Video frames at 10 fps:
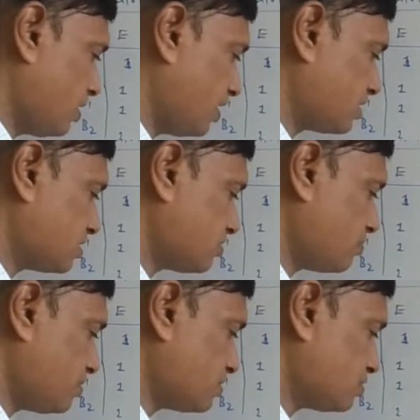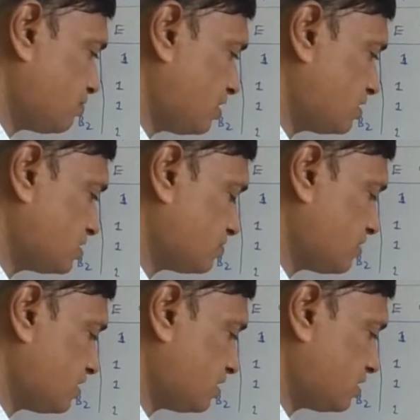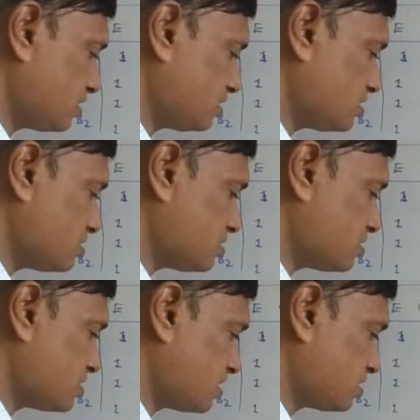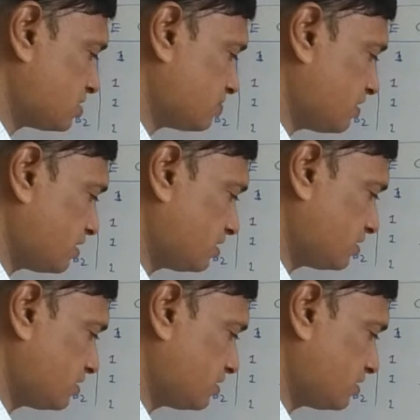x square plus y square, z square,